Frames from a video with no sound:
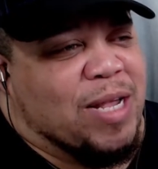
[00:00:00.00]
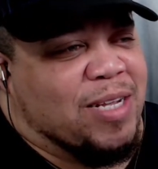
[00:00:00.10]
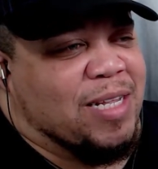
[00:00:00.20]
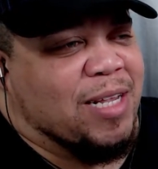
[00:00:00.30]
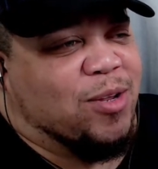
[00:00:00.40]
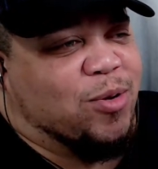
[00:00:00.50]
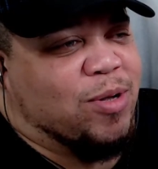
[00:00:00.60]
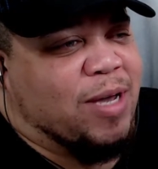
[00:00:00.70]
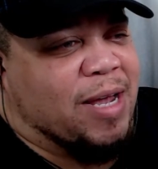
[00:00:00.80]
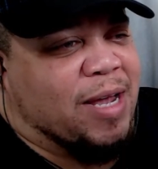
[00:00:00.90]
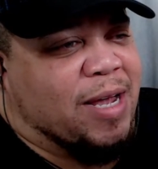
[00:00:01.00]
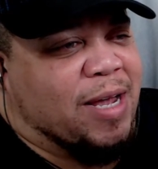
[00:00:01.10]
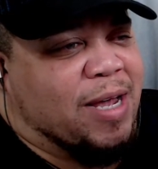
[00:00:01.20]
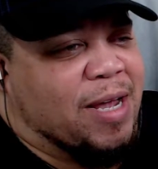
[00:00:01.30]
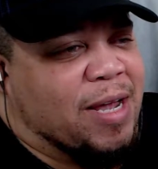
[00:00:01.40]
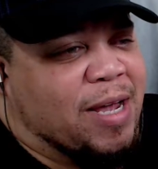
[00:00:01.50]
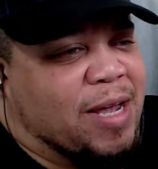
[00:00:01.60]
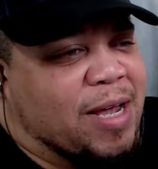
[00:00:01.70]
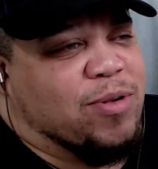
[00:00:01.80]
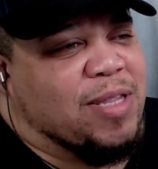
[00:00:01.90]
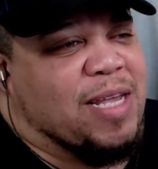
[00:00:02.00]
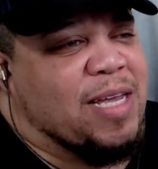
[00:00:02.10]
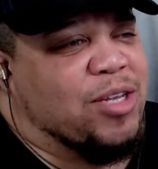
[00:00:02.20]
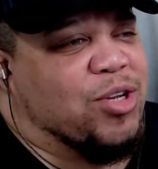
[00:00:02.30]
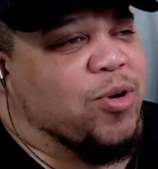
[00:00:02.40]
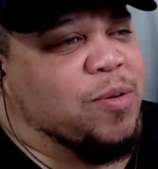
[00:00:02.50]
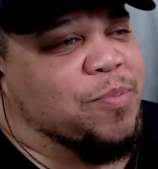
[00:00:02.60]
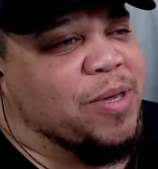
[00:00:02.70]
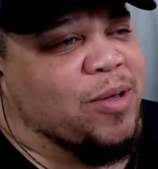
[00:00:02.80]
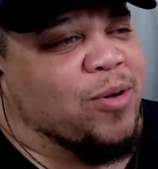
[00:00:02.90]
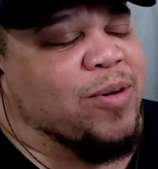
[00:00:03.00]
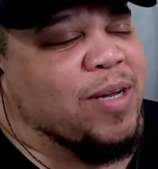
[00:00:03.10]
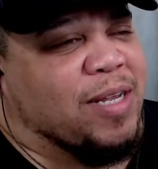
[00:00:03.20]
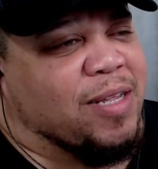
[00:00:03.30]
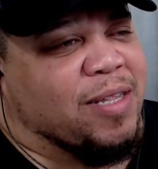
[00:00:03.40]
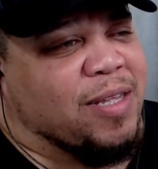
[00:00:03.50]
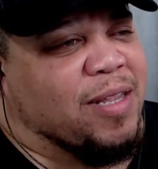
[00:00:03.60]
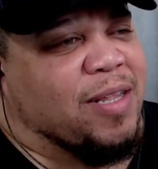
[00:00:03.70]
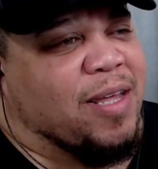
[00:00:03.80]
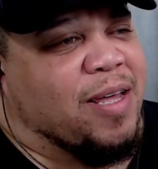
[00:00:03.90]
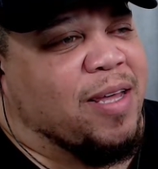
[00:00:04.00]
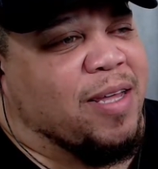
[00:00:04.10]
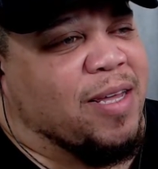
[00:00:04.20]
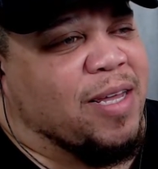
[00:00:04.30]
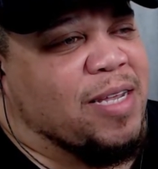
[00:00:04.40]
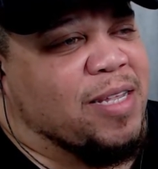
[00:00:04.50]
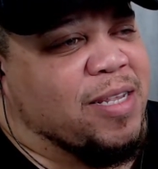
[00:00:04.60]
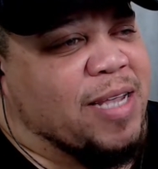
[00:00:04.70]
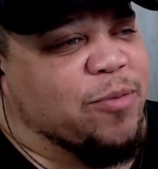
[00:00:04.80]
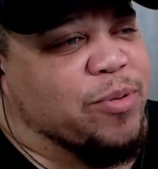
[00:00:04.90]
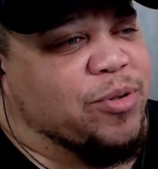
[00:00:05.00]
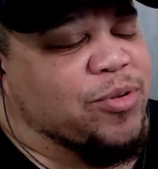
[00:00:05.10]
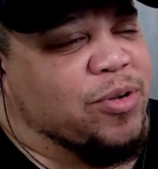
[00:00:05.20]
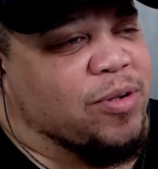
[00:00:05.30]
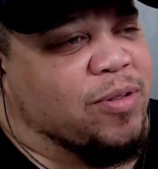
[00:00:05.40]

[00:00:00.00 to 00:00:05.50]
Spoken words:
Seen a little cutout. Black people don't need to be summoned. He's the executive producer.